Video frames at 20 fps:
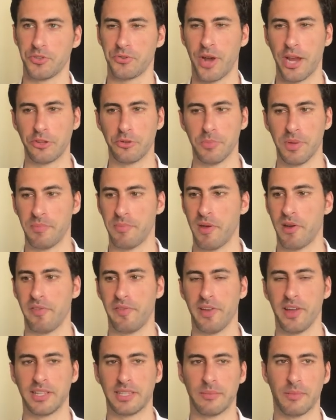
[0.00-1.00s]
trying to be
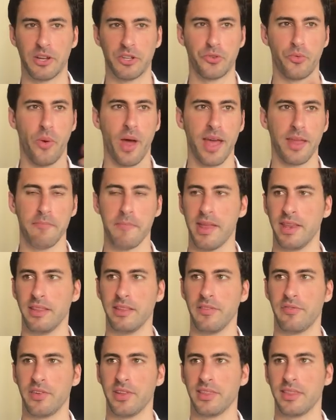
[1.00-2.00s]
perfect, about trying many
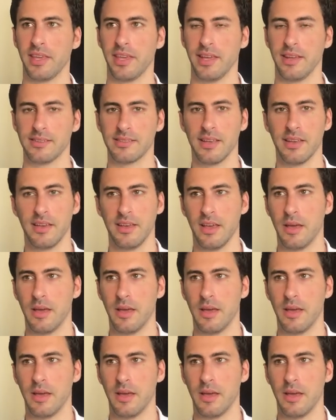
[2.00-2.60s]
different things,